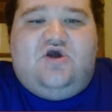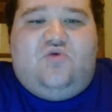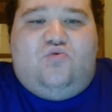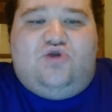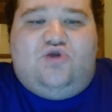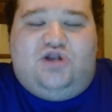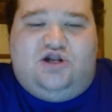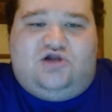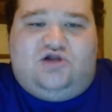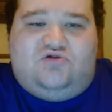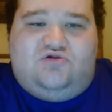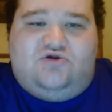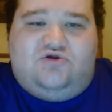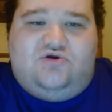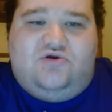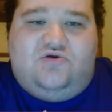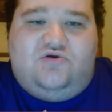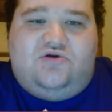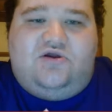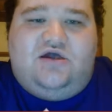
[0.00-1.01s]
would
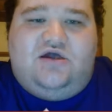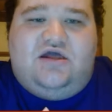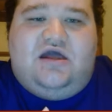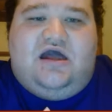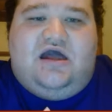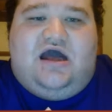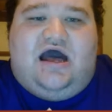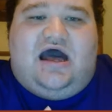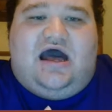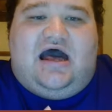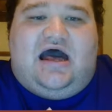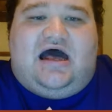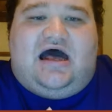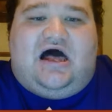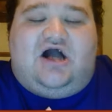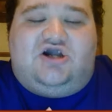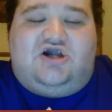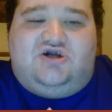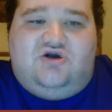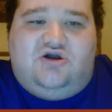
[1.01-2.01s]
include
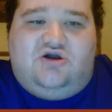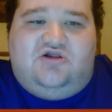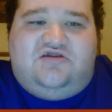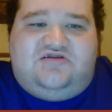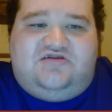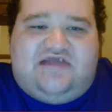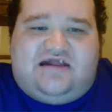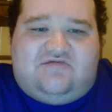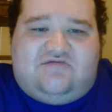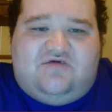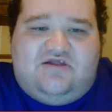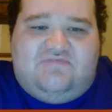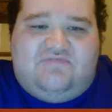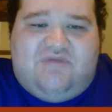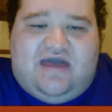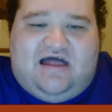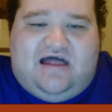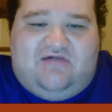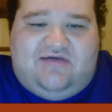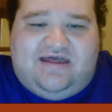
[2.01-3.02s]
a good cichlid
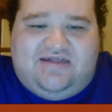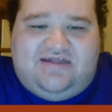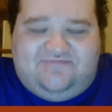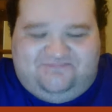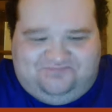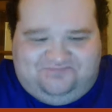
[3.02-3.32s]
pellet,